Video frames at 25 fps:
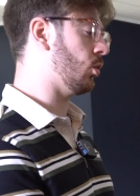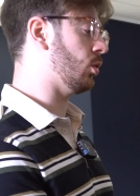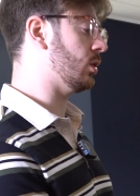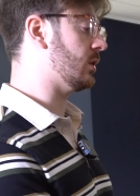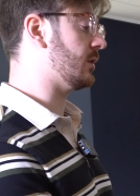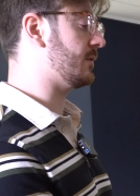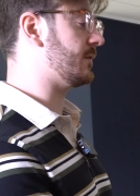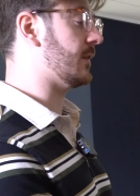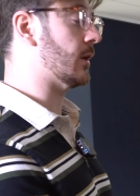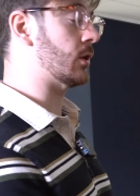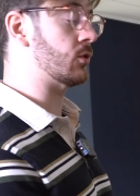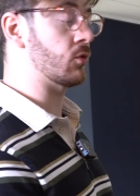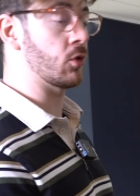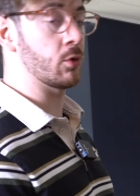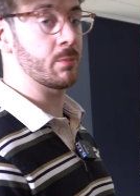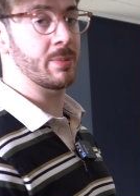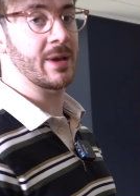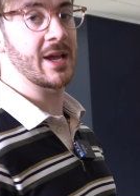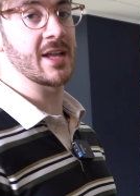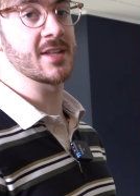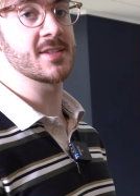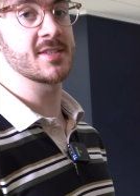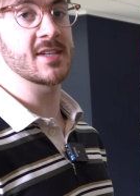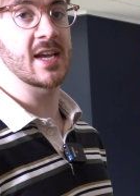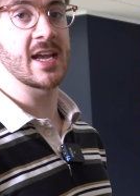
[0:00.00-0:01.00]
all of the group
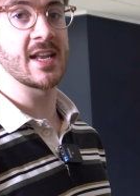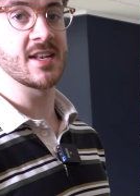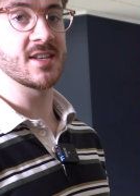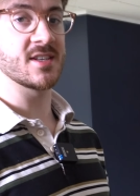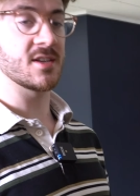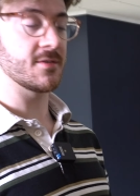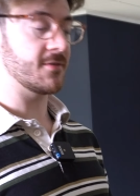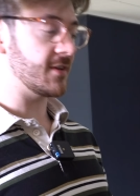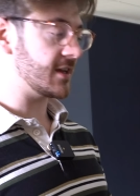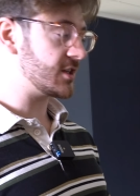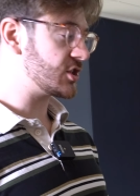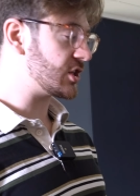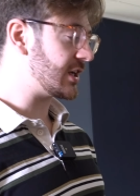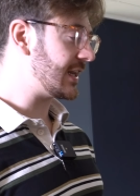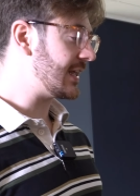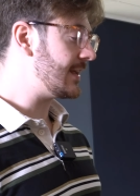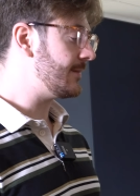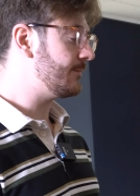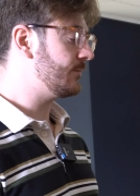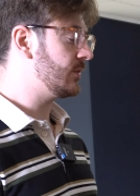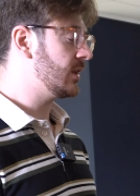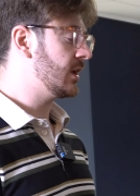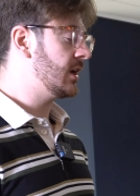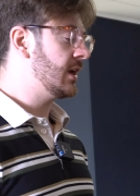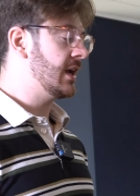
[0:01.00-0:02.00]
heads
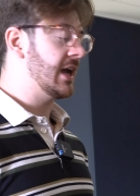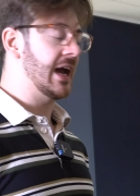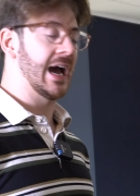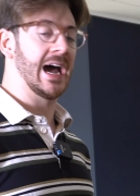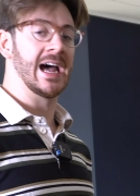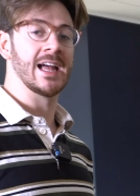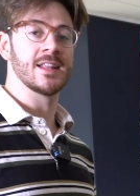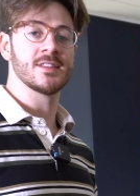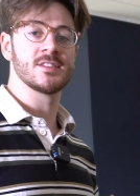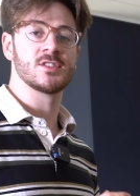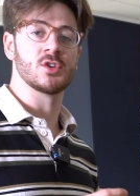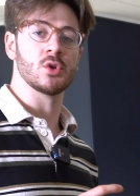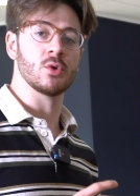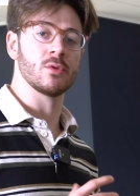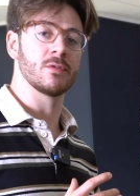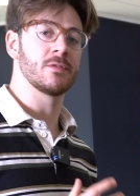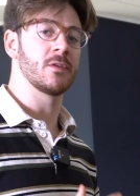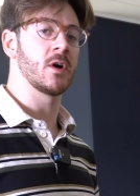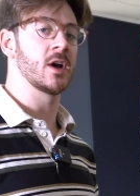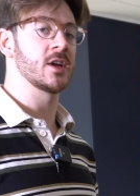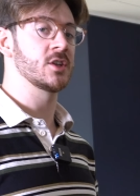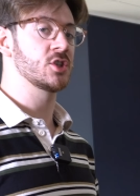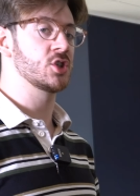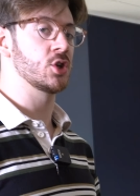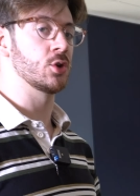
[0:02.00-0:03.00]
individually and to
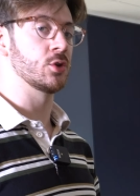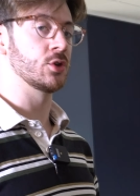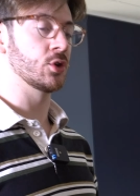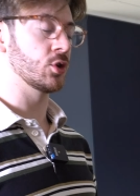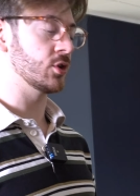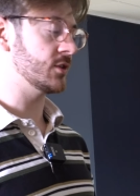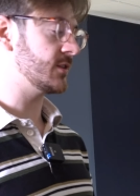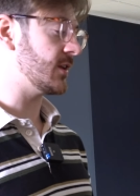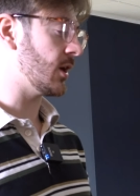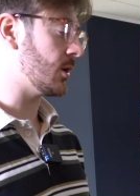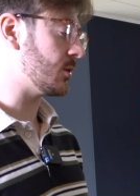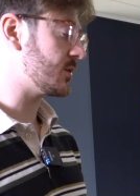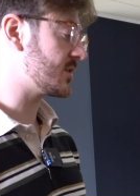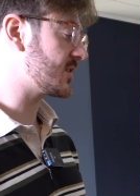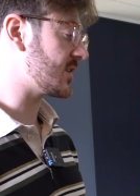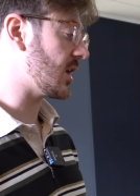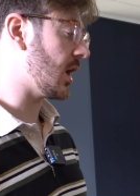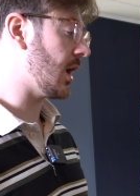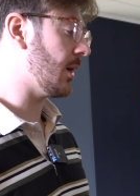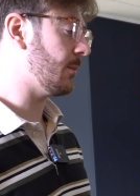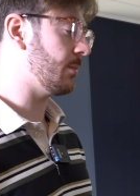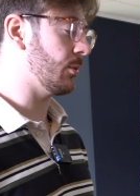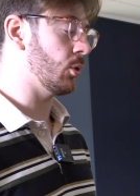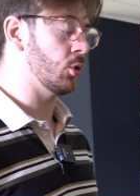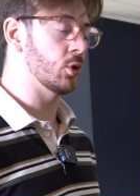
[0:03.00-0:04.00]
fine tune your dose
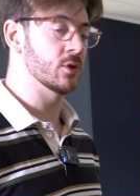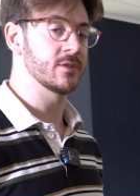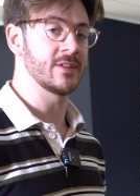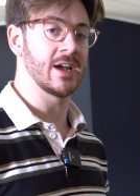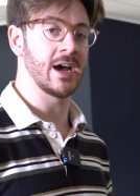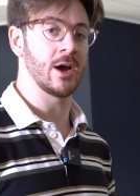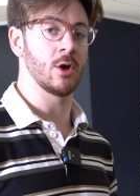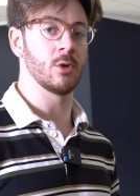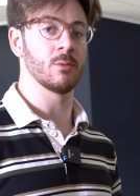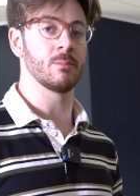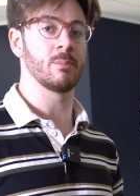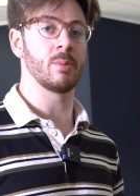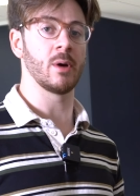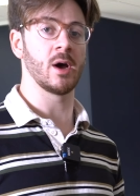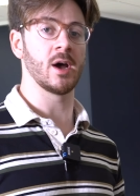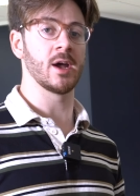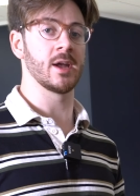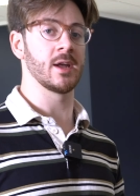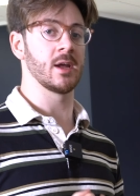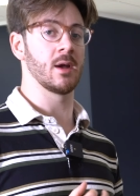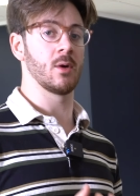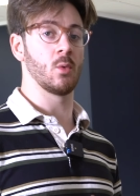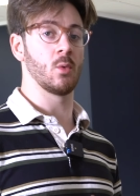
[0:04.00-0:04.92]
up or down by